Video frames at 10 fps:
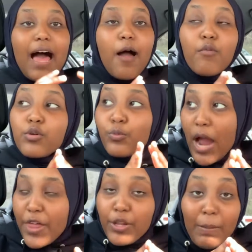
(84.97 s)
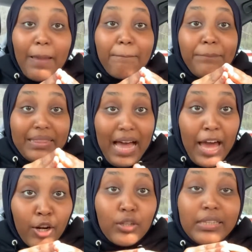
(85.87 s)
I would rather my
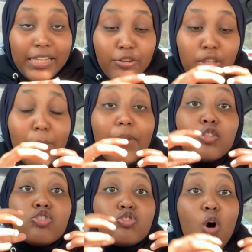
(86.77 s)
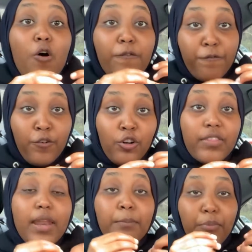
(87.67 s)
bladder literally be so full
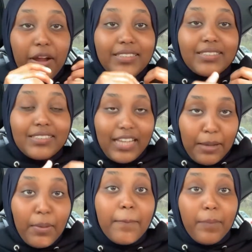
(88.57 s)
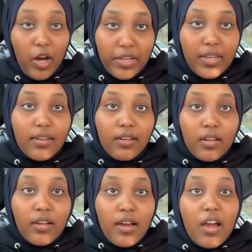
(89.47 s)
that it breaks inside my body
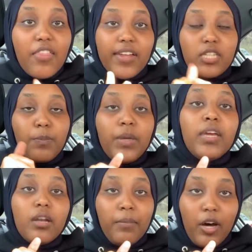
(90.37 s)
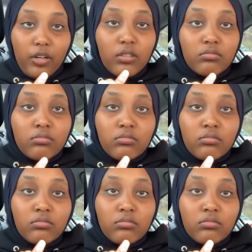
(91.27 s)
than to pee in a bottle.